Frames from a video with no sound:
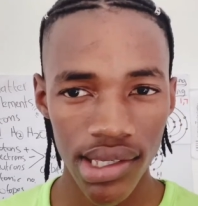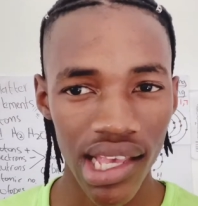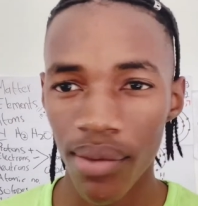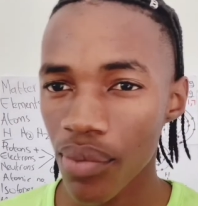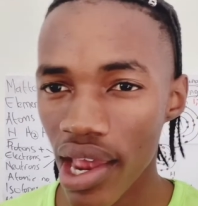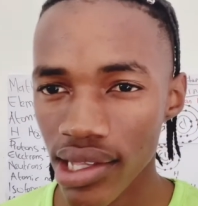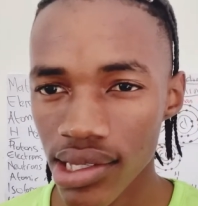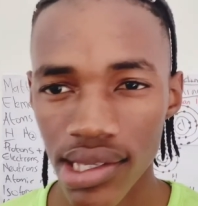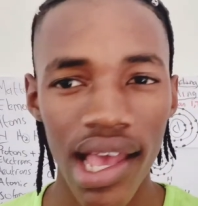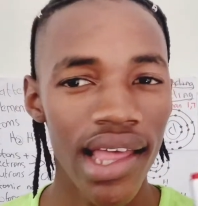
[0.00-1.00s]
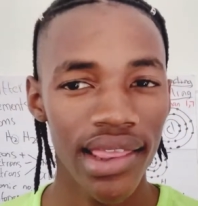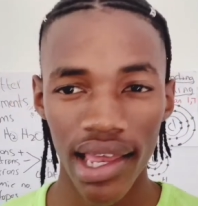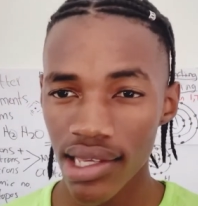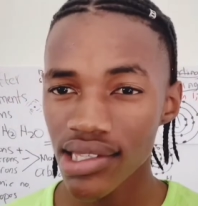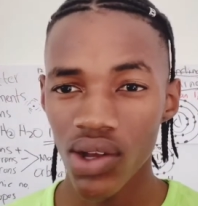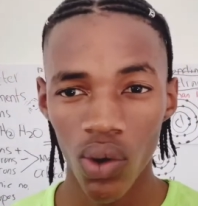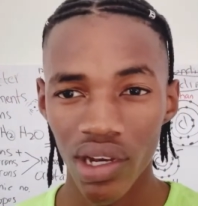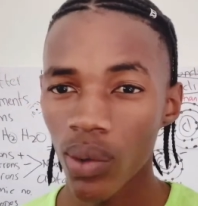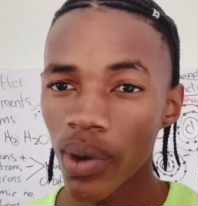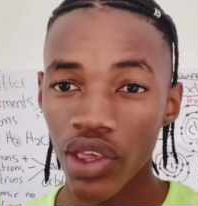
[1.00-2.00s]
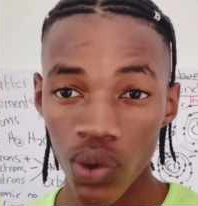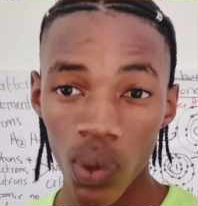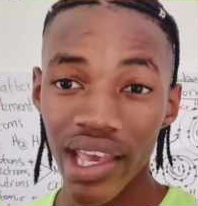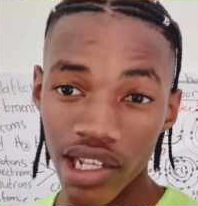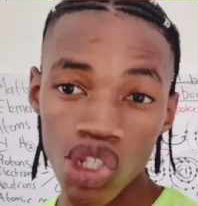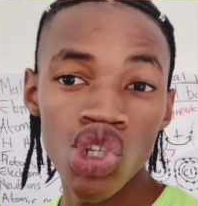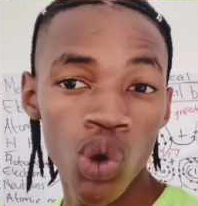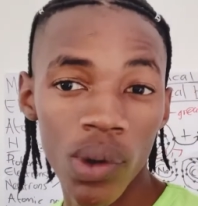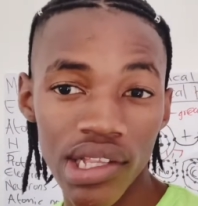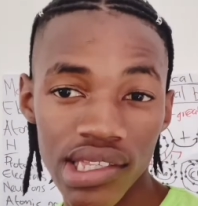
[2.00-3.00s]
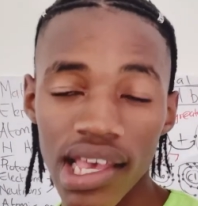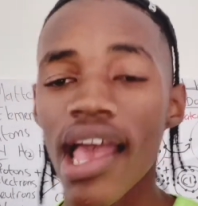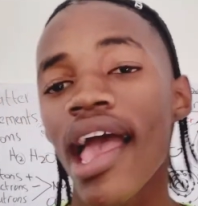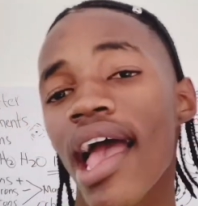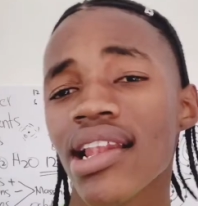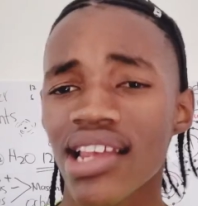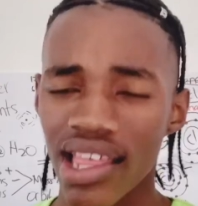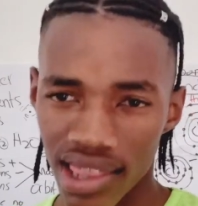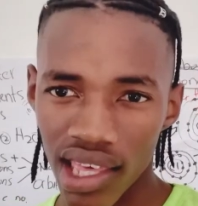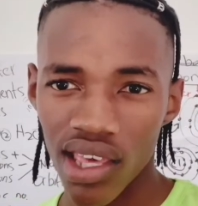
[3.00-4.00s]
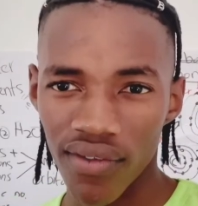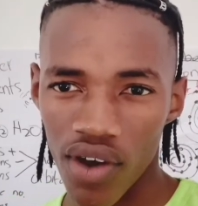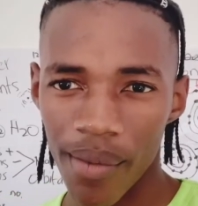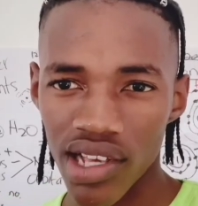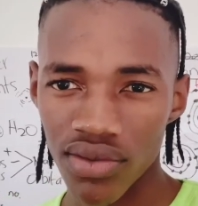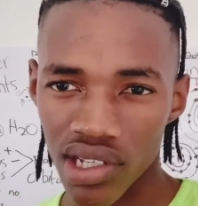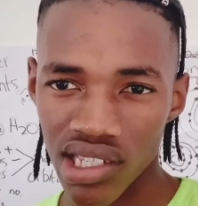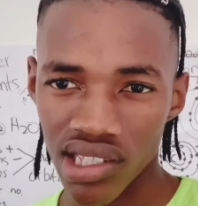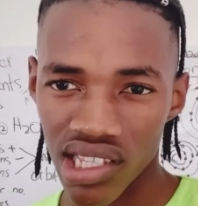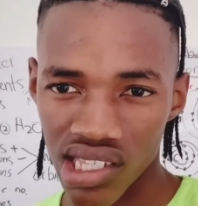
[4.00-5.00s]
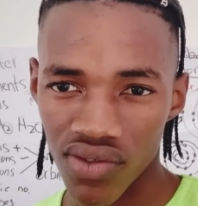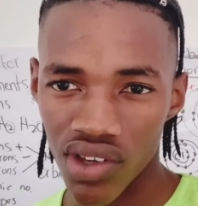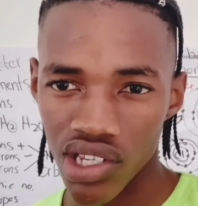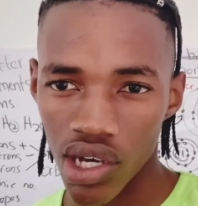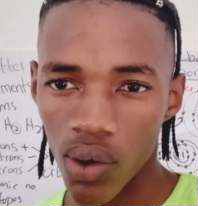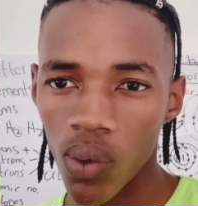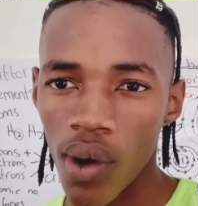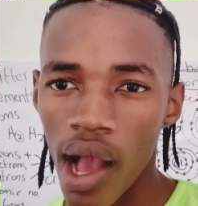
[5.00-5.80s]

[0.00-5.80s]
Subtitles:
and practice. That is the only way you can do it. And thank you very much for watching this video.